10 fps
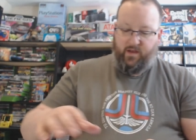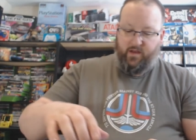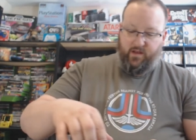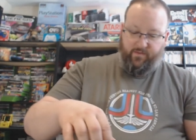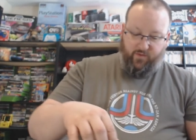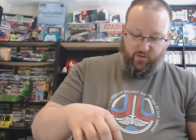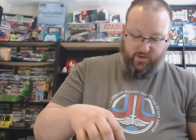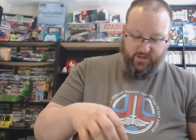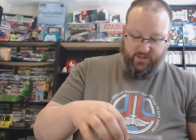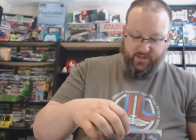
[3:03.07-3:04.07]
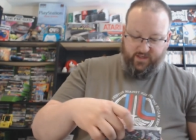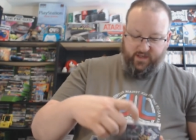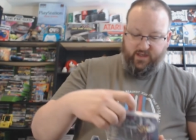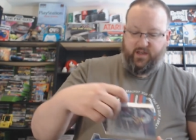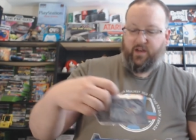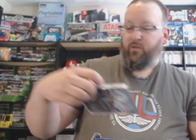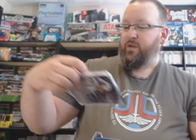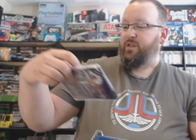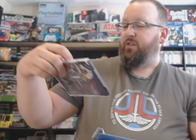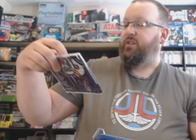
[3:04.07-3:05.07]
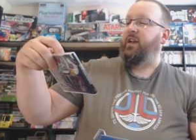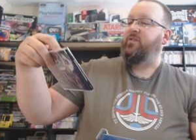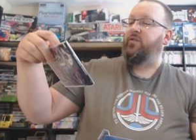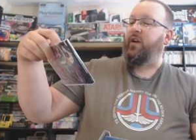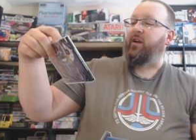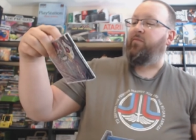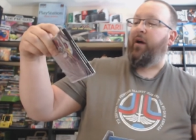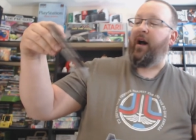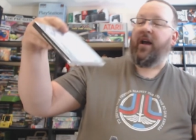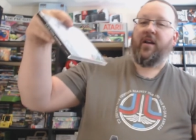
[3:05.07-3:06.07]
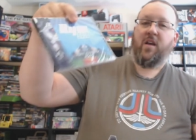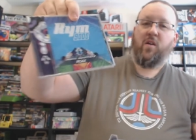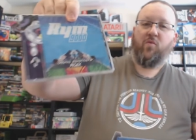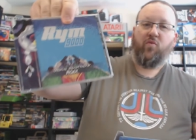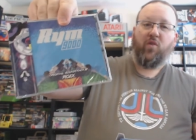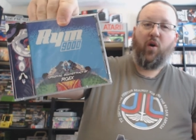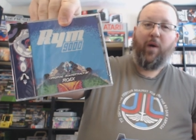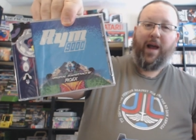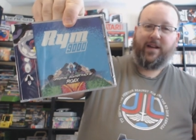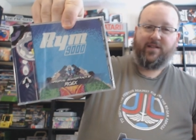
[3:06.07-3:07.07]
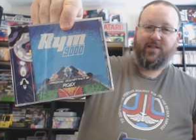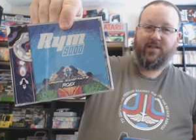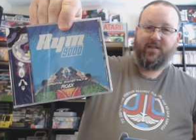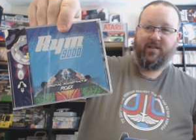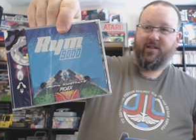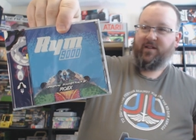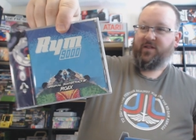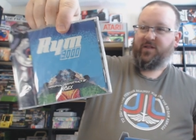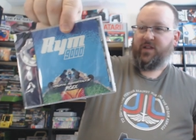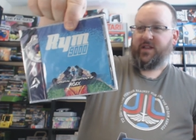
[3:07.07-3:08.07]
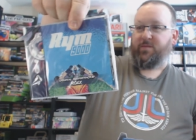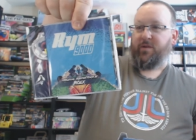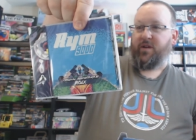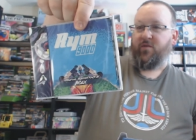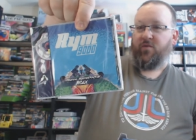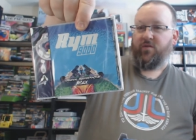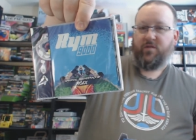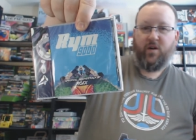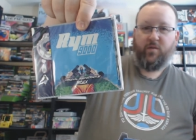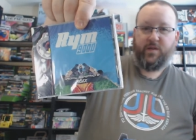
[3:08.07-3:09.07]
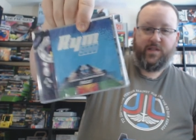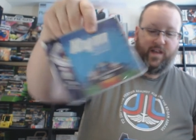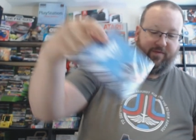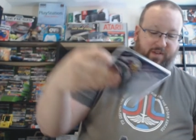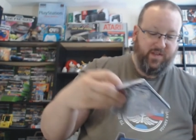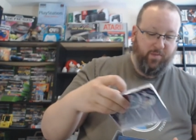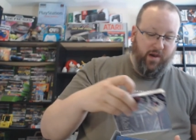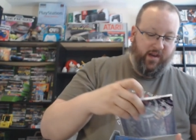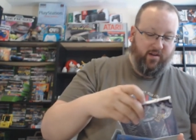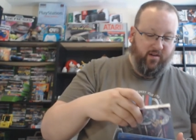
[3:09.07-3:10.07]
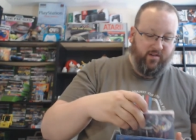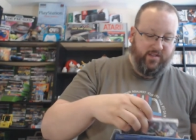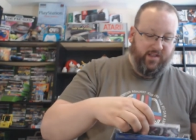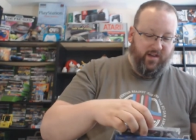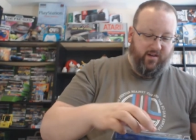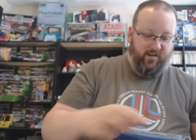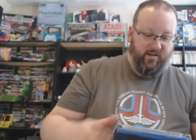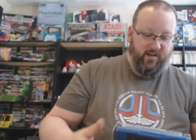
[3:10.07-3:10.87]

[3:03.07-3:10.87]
Of course, uh, original soundtrack by Roex. So that's pretty cool. Always have the spine cards there.